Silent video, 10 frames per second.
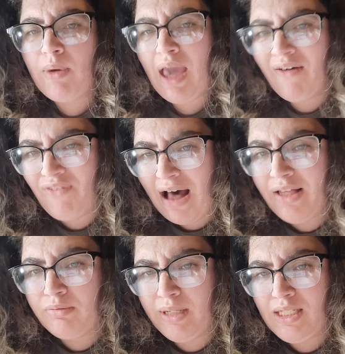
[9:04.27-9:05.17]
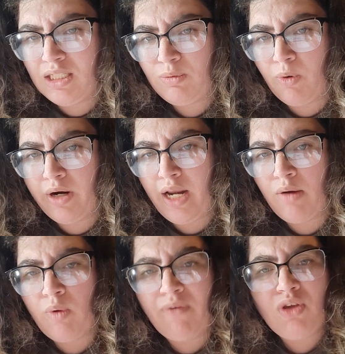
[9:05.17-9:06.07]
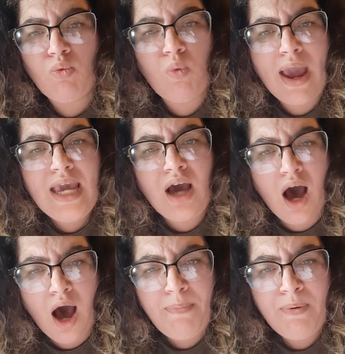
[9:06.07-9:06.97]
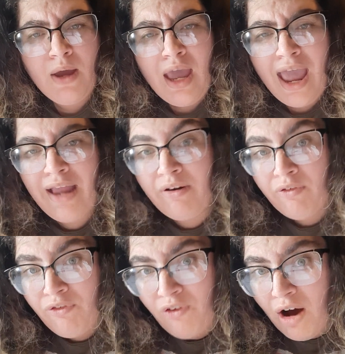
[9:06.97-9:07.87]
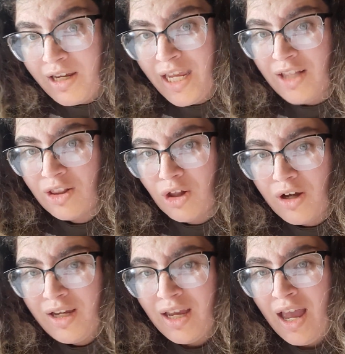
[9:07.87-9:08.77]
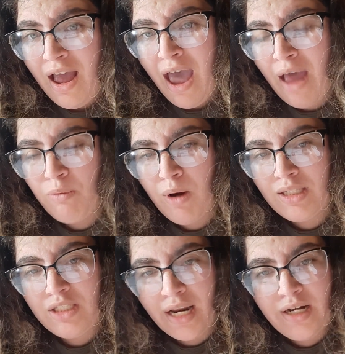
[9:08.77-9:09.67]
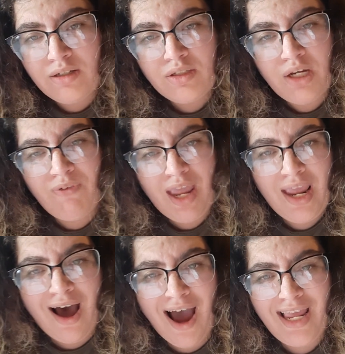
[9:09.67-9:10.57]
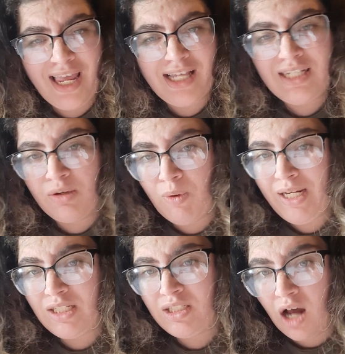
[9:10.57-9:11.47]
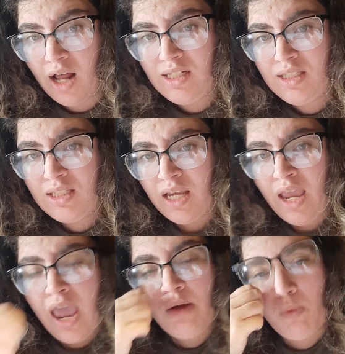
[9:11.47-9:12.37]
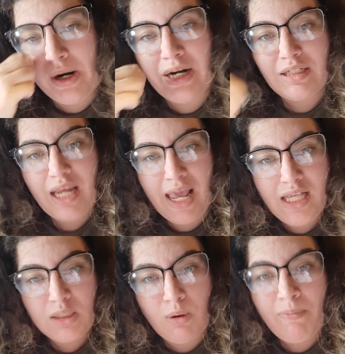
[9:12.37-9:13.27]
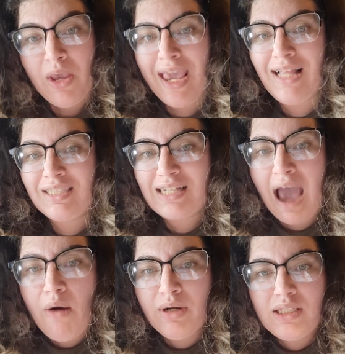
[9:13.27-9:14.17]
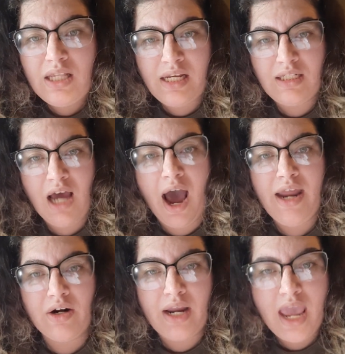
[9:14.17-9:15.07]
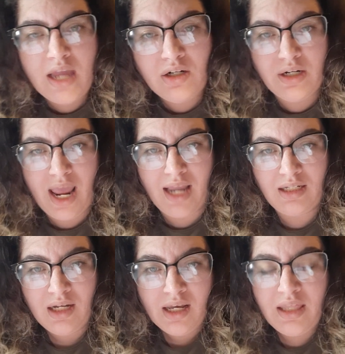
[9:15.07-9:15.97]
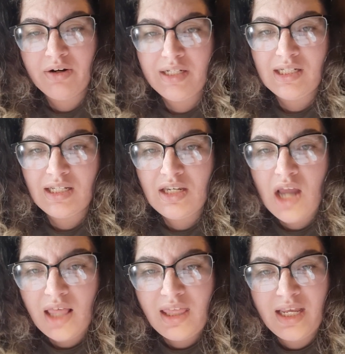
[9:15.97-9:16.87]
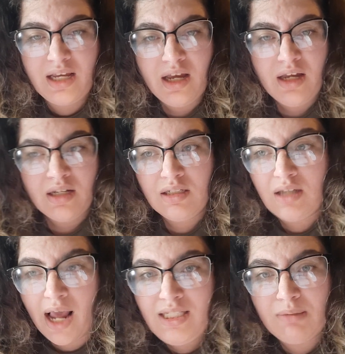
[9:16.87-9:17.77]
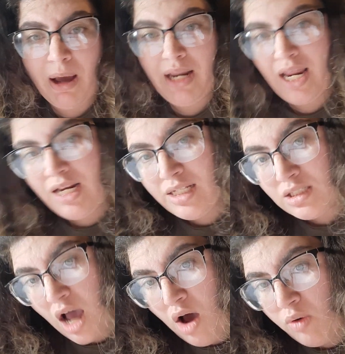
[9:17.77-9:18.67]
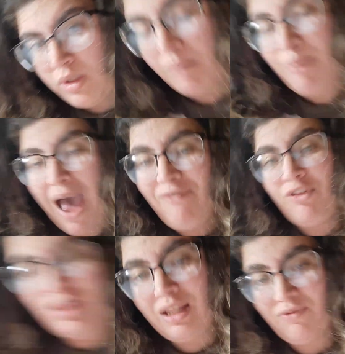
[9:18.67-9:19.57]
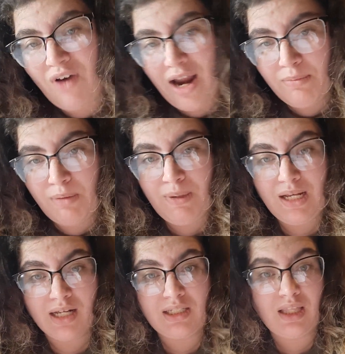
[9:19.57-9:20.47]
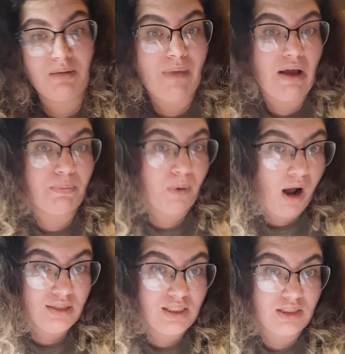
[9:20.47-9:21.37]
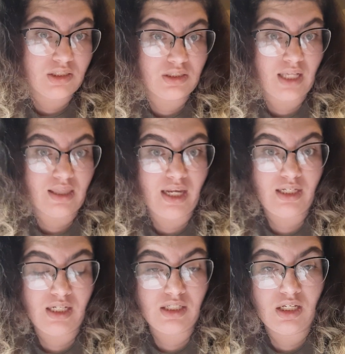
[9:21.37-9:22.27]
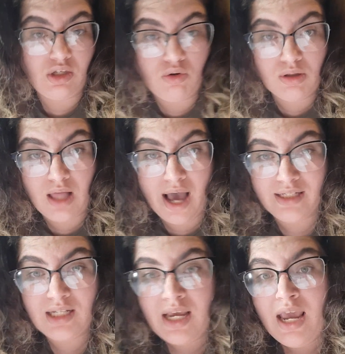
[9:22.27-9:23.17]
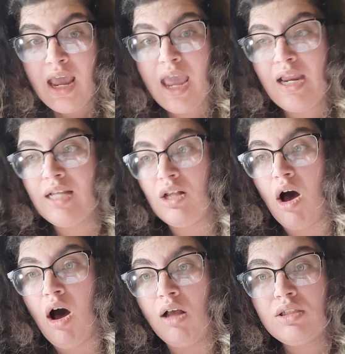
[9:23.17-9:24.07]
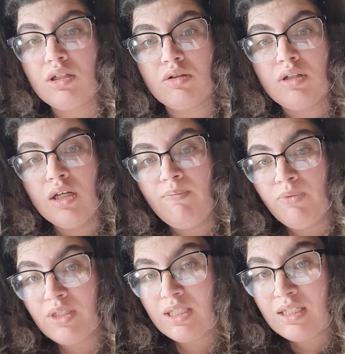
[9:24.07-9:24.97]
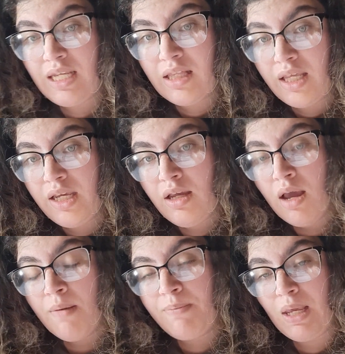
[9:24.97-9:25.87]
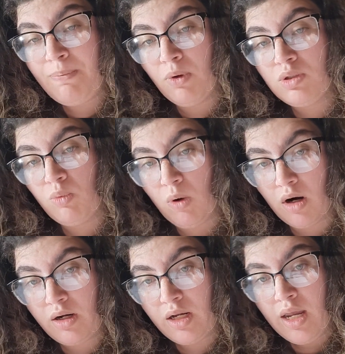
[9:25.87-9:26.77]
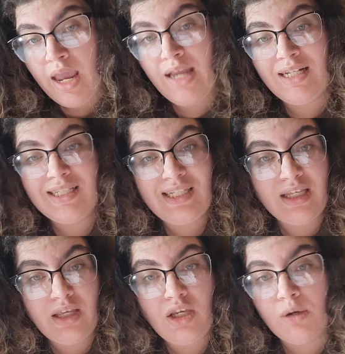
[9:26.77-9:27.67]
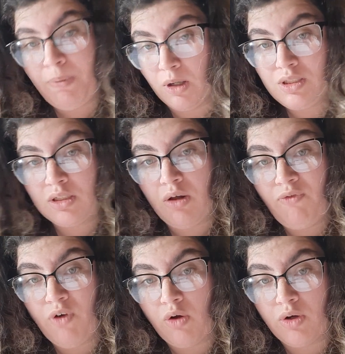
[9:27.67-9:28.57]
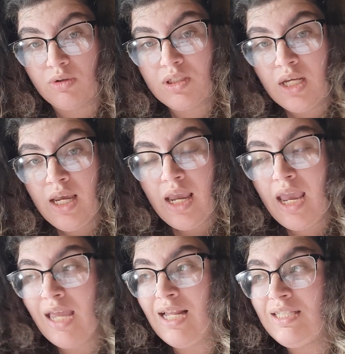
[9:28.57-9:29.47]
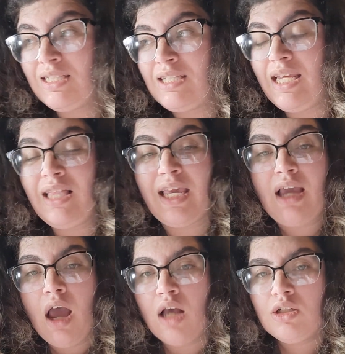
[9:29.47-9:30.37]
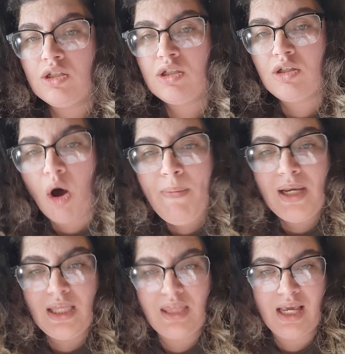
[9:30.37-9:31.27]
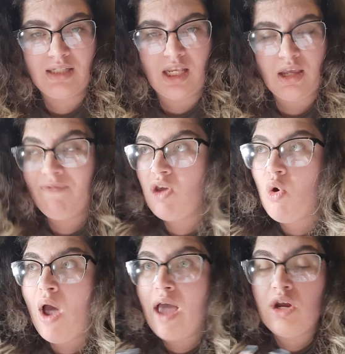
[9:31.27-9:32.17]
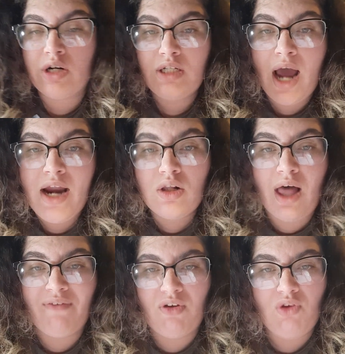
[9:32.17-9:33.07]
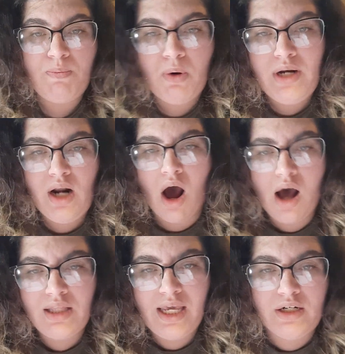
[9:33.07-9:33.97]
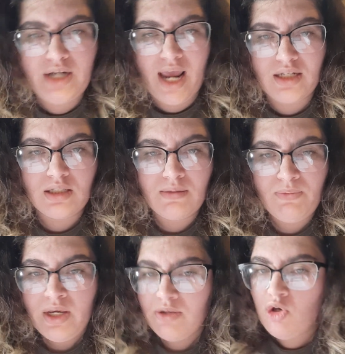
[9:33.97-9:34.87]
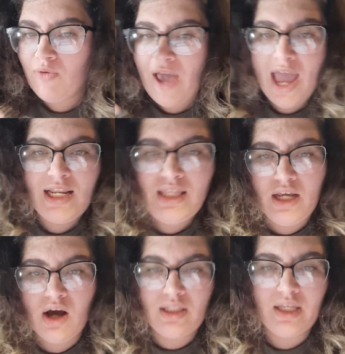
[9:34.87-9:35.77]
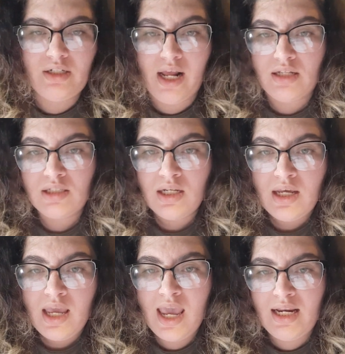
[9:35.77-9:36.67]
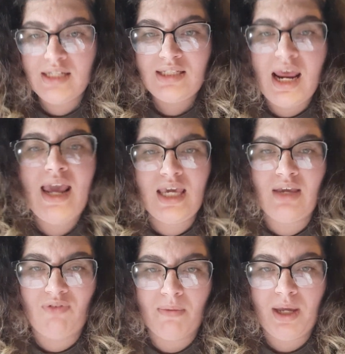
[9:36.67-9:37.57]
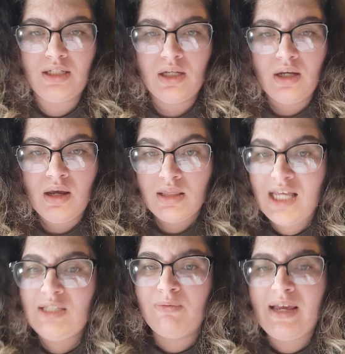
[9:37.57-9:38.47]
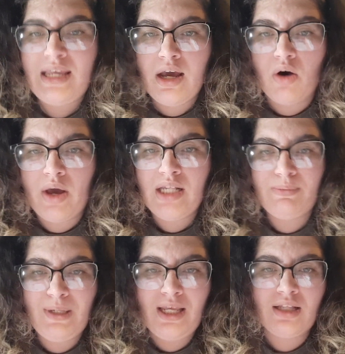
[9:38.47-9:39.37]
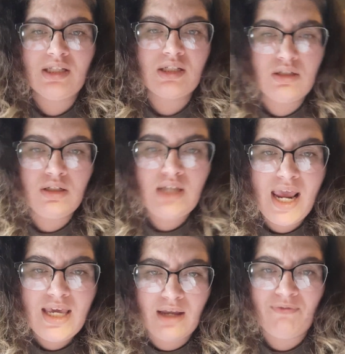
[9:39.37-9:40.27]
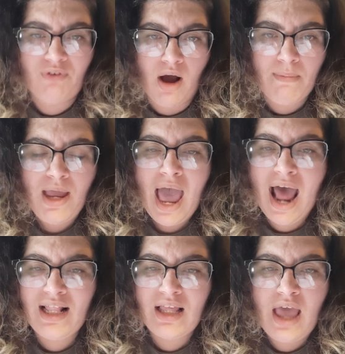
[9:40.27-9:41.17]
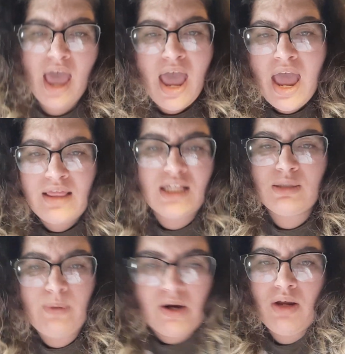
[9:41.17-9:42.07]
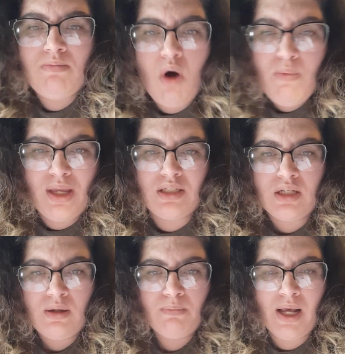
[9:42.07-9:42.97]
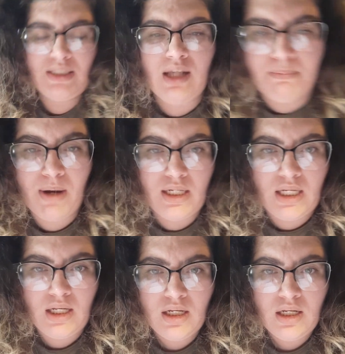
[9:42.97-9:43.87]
We have valid reasons for it. And if you wake up and fucking look at what generative AI is and what it does and where it takes from, it scours the entire internet. There is nothing nice about it. It is not only bad for the environment because of the amount of processors that they need to utilize, it is also stealing people's work. It is stealing your personal photos. It is stealing so many things that your entire life, if you put it on the internet, you have anything on the internet, it is taking from it. This video is being taken from at this very moment by somebody.